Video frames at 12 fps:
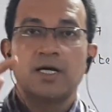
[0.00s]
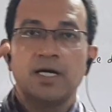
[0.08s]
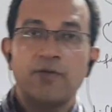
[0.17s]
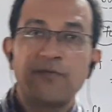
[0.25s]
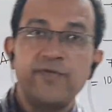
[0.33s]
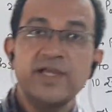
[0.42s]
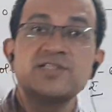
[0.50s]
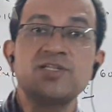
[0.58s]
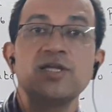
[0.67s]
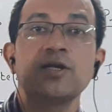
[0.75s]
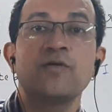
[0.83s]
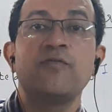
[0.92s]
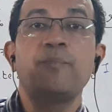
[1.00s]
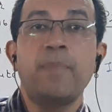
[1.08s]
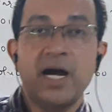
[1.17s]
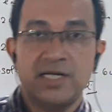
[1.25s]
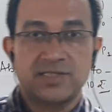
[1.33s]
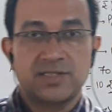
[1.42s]
A fixed year of
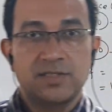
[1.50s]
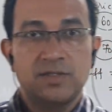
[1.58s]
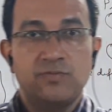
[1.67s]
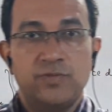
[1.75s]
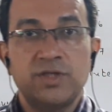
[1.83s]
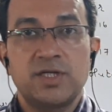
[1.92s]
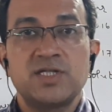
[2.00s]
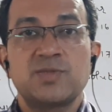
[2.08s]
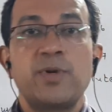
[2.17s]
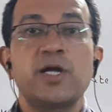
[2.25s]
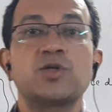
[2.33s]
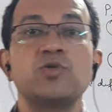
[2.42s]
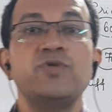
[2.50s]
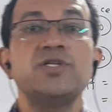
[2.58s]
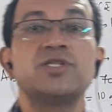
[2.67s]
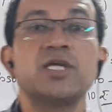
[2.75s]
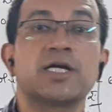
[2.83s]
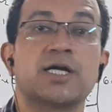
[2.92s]
past with respect to
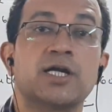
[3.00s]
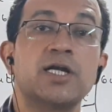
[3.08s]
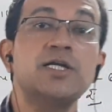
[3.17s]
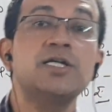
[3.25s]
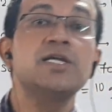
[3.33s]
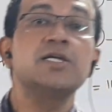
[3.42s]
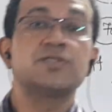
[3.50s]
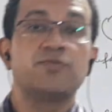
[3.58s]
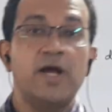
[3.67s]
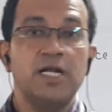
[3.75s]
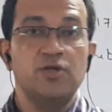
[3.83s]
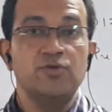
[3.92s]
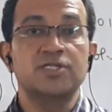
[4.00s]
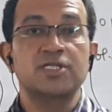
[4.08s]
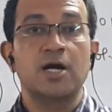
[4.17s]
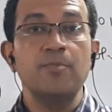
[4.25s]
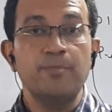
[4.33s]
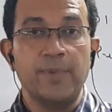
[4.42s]
which the current year's value is
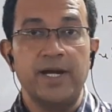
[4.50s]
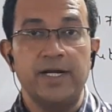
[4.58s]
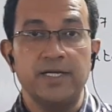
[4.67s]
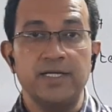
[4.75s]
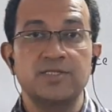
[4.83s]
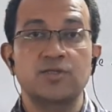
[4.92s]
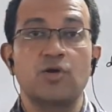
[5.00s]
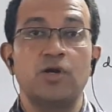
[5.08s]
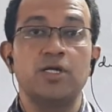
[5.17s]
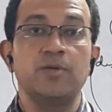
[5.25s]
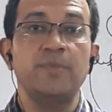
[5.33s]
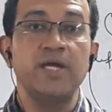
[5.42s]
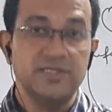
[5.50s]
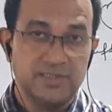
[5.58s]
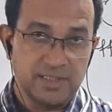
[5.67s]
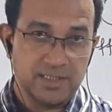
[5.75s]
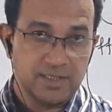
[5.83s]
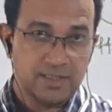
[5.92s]
compared is called a base
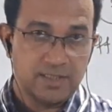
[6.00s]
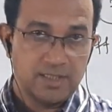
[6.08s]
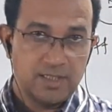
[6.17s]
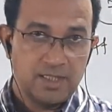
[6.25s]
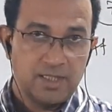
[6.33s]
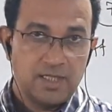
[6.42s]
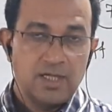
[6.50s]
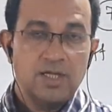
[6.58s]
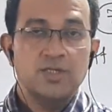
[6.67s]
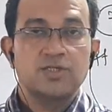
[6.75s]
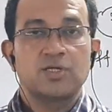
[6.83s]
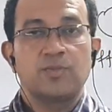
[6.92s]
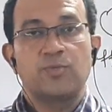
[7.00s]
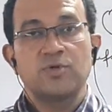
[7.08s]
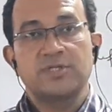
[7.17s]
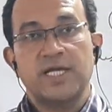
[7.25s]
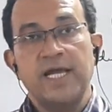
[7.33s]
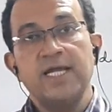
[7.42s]
year.
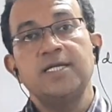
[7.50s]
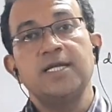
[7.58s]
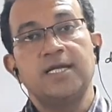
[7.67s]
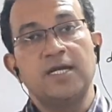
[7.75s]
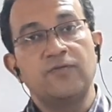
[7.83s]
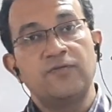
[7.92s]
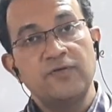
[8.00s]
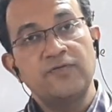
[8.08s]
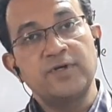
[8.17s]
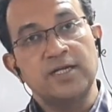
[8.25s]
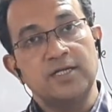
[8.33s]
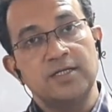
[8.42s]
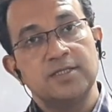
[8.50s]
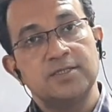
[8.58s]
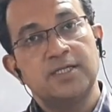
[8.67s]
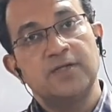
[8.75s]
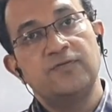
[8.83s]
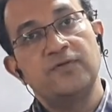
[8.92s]
Suppose 18 and
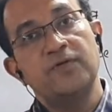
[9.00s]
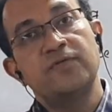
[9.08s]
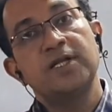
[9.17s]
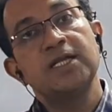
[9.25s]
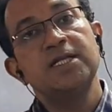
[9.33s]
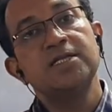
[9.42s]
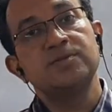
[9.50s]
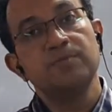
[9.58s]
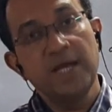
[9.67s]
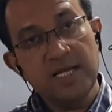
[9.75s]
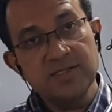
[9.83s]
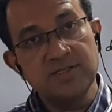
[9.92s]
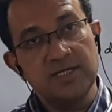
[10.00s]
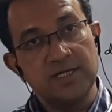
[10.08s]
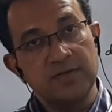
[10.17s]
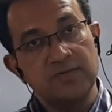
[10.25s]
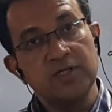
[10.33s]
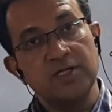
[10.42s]
15, then 15 is base
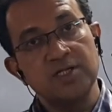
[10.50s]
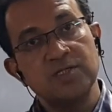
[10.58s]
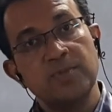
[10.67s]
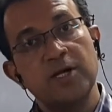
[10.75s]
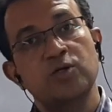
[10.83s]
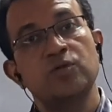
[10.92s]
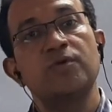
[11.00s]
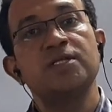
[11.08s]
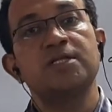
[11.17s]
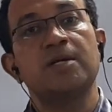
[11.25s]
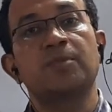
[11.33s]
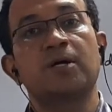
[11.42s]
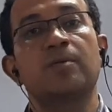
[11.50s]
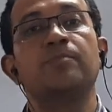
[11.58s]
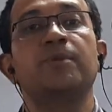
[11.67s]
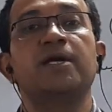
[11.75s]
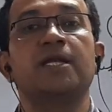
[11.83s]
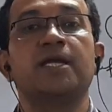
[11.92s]
year with respect to which I am
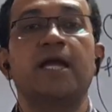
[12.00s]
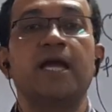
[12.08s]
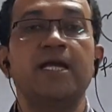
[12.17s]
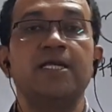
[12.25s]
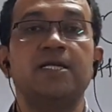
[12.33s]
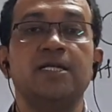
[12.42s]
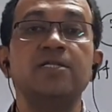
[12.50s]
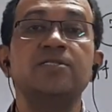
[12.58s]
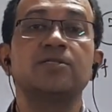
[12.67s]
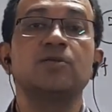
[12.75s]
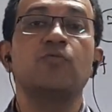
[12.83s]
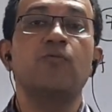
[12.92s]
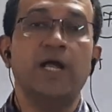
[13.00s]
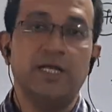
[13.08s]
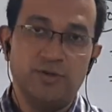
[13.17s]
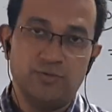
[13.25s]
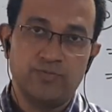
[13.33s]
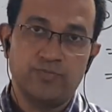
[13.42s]
comparing 18's value.